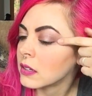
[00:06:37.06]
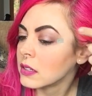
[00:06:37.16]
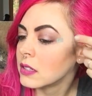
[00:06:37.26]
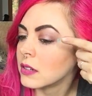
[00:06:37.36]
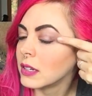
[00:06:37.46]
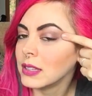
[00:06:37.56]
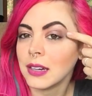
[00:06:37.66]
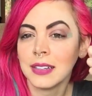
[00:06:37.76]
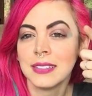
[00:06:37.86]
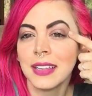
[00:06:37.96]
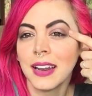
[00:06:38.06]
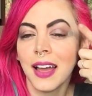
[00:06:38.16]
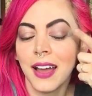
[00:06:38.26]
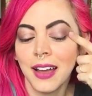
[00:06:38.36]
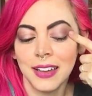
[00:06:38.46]
Let's do it right there.
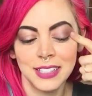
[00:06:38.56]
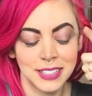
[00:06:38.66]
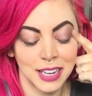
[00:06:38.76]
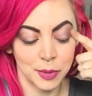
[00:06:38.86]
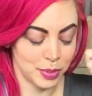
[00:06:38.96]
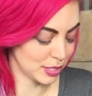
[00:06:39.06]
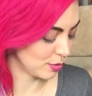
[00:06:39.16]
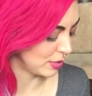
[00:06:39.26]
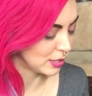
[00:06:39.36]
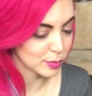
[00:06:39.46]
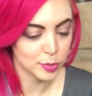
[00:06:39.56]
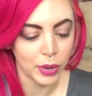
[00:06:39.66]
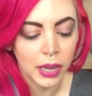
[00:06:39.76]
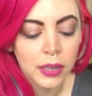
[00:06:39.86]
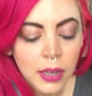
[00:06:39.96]
Ta-da! I just kind of picked a random
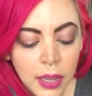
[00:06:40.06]
spot.